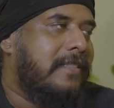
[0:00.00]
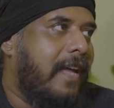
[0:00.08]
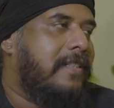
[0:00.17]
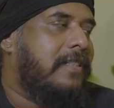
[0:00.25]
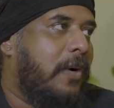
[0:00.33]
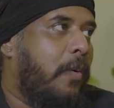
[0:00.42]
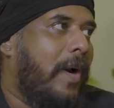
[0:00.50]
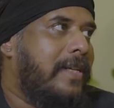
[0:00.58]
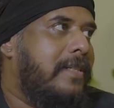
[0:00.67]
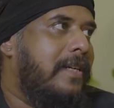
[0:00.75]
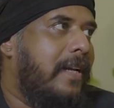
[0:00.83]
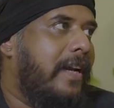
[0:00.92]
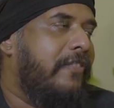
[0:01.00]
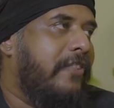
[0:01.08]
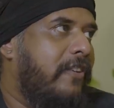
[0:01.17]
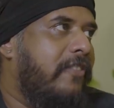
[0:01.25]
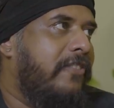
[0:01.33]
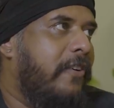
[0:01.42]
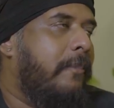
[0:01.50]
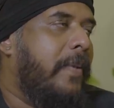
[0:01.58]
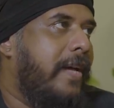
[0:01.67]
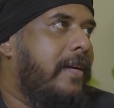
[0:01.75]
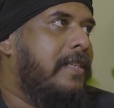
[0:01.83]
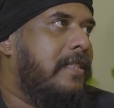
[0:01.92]
that's a question. Like, if your
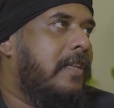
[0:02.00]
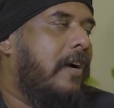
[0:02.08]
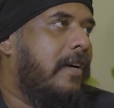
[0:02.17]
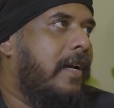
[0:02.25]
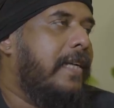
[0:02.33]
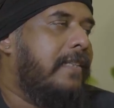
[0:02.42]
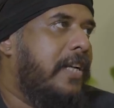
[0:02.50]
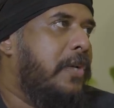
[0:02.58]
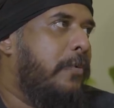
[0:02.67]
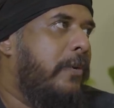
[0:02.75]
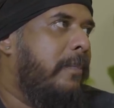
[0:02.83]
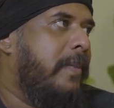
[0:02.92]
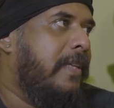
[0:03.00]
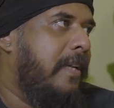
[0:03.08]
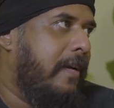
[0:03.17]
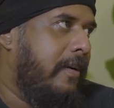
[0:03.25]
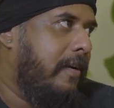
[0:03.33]
parents thought like that, you wouldn't be there.